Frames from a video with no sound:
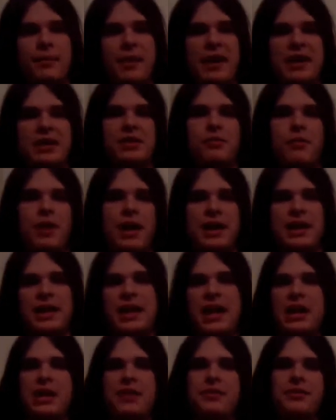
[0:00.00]
the best way to
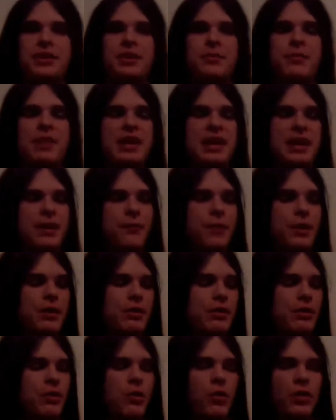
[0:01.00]
get used to making
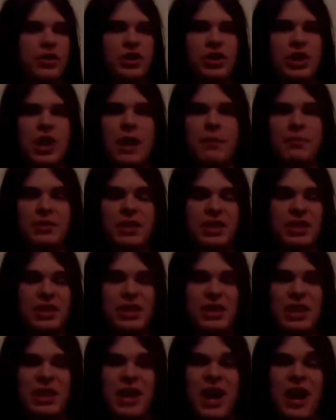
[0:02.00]
weird chord shapes
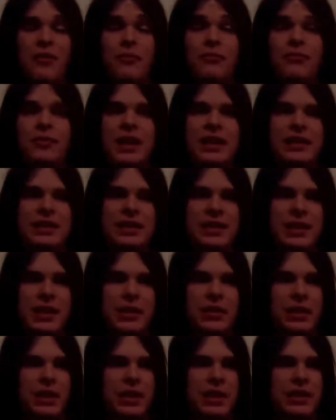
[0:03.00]
is to not
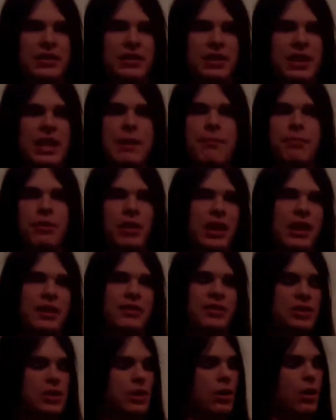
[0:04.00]
necessarily keep
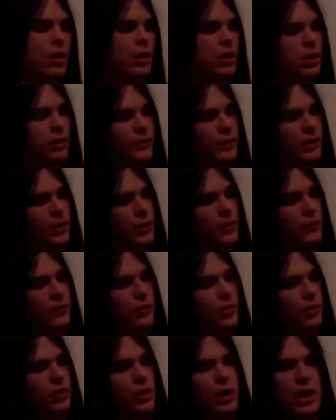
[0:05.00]
playing the song over and
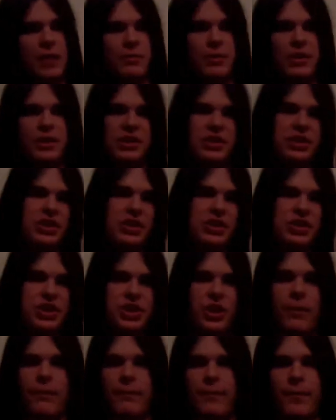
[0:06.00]
over, but to just
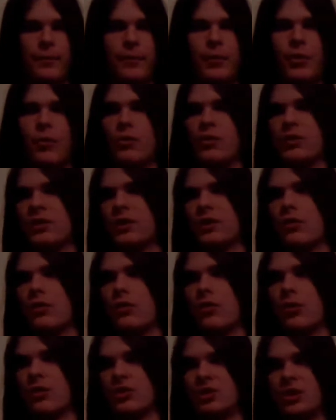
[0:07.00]
jump from chord to
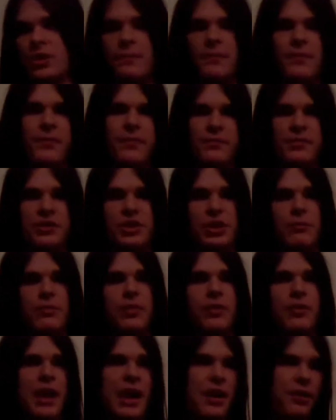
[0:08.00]
chord,
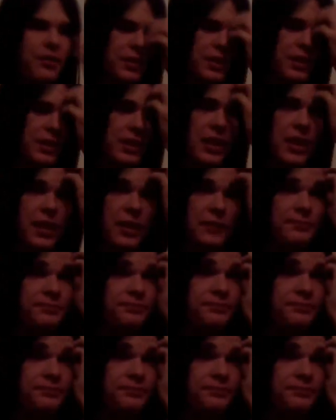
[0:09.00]
jump around and